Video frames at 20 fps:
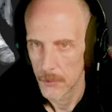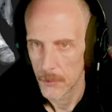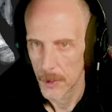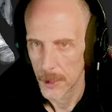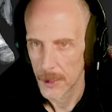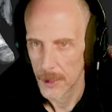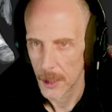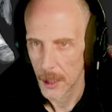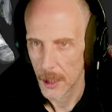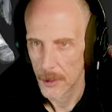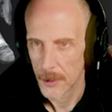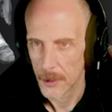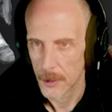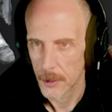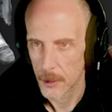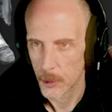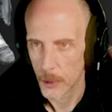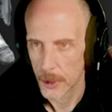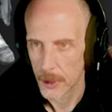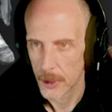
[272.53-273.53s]

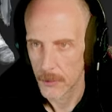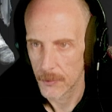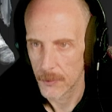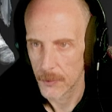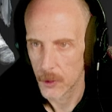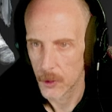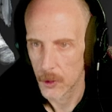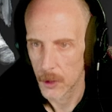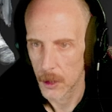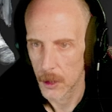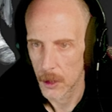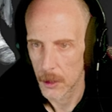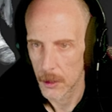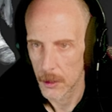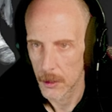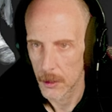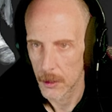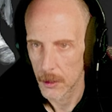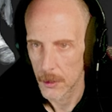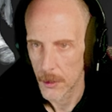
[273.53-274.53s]
Vitality 24.
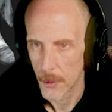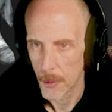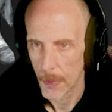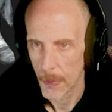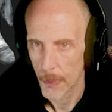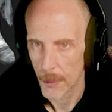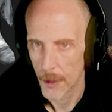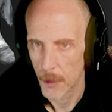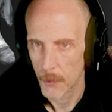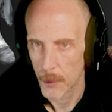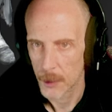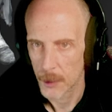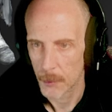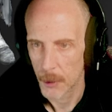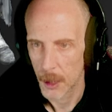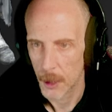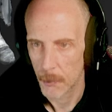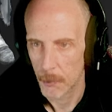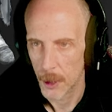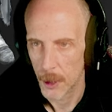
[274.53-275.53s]
That must
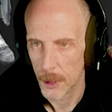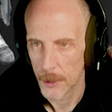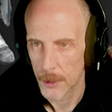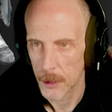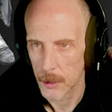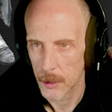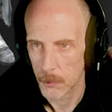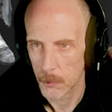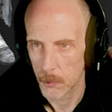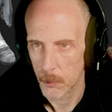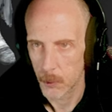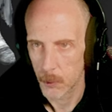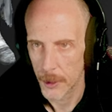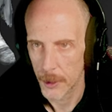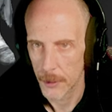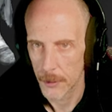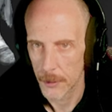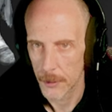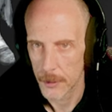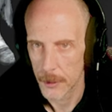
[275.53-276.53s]
be ability to
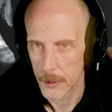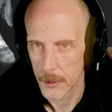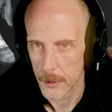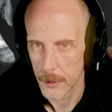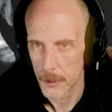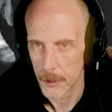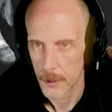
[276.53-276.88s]
wield.